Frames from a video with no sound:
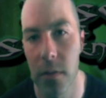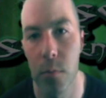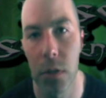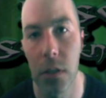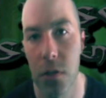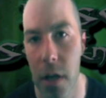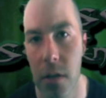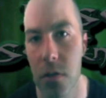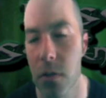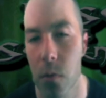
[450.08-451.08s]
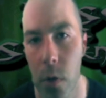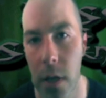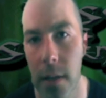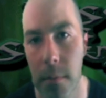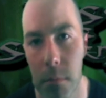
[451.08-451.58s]
to be changing the
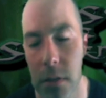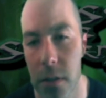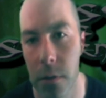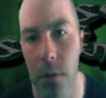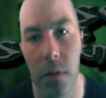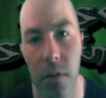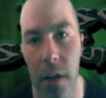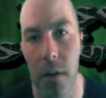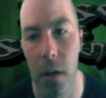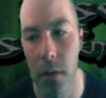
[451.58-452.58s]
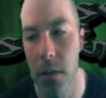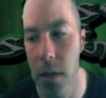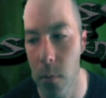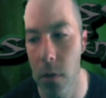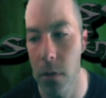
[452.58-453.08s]
way material is aired on the
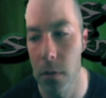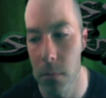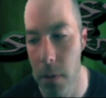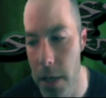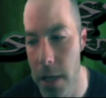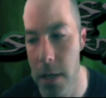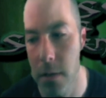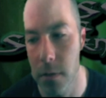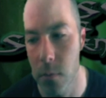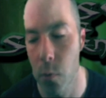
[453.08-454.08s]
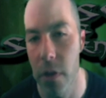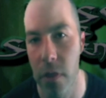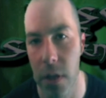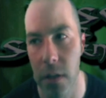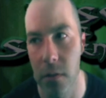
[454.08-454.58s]
network. And when
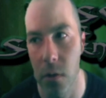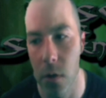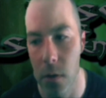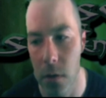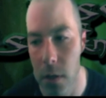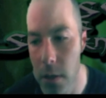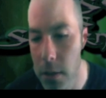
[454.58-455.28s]
things are,